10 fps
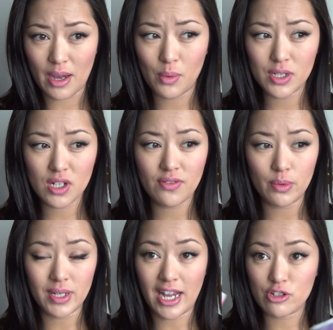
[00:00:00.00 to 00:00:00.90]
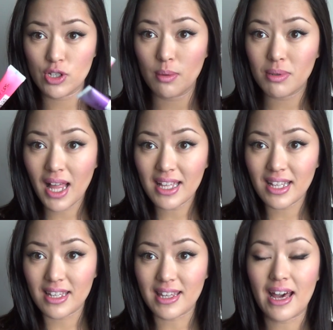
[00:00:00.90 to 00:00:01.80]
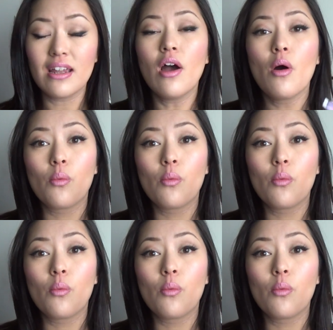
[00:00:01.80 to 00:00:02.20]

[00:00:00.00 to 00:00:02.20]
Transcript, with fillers: I wonder if it would actually apply like that.